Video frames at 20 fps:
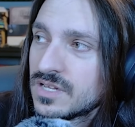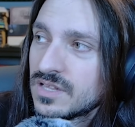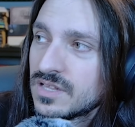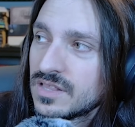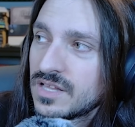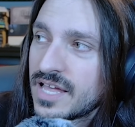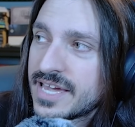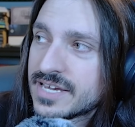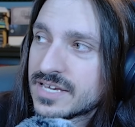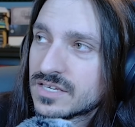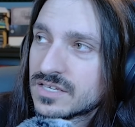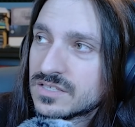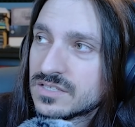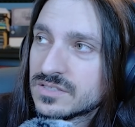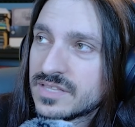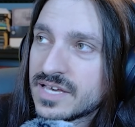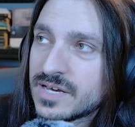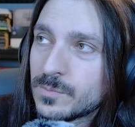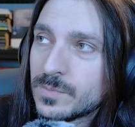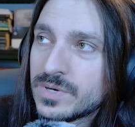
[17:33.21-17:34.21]
they'll like
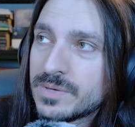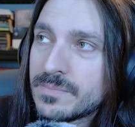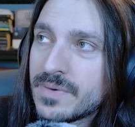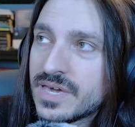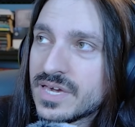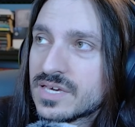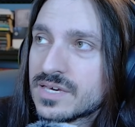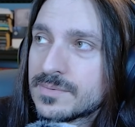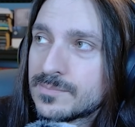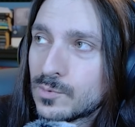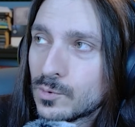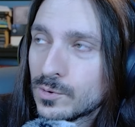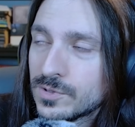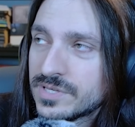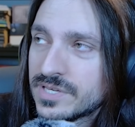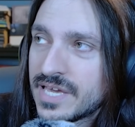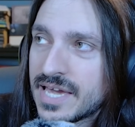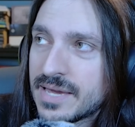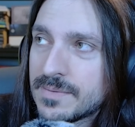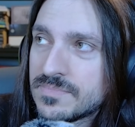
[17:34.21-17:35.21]
that we make a
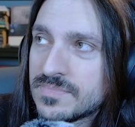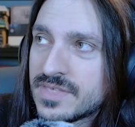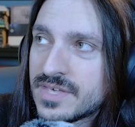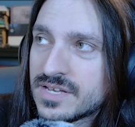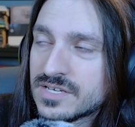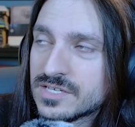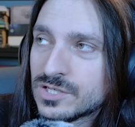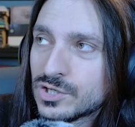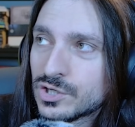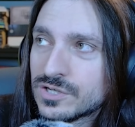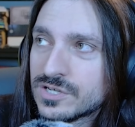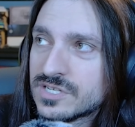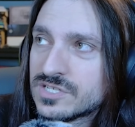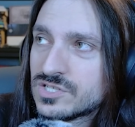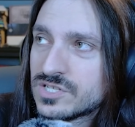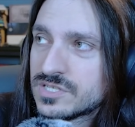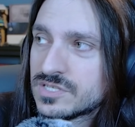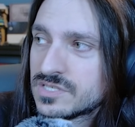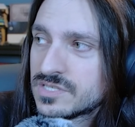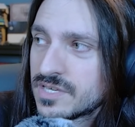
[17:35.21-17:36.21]
board game that
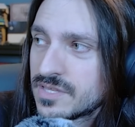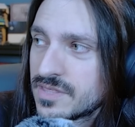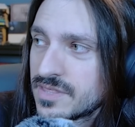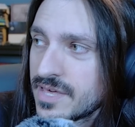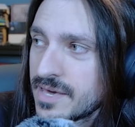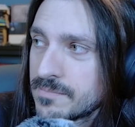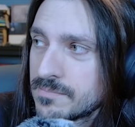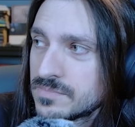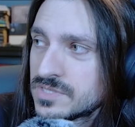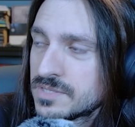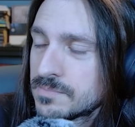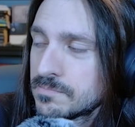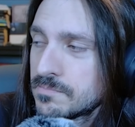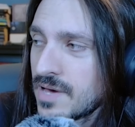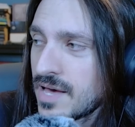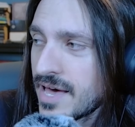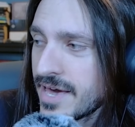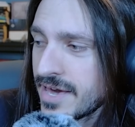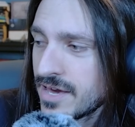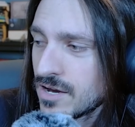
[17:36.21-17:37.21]
encourages them
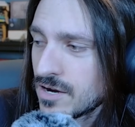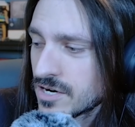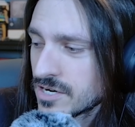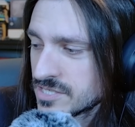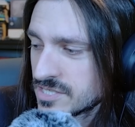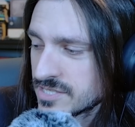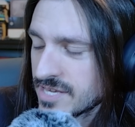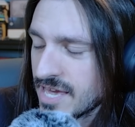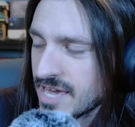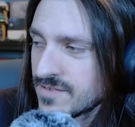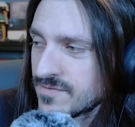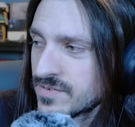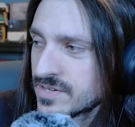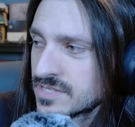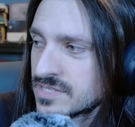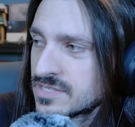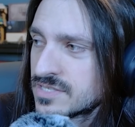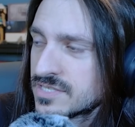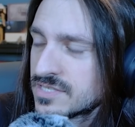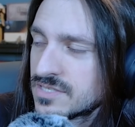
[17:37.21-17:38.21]
to buy our
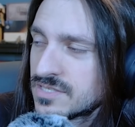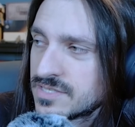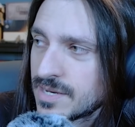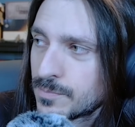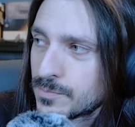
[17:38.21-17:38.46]
Skavens in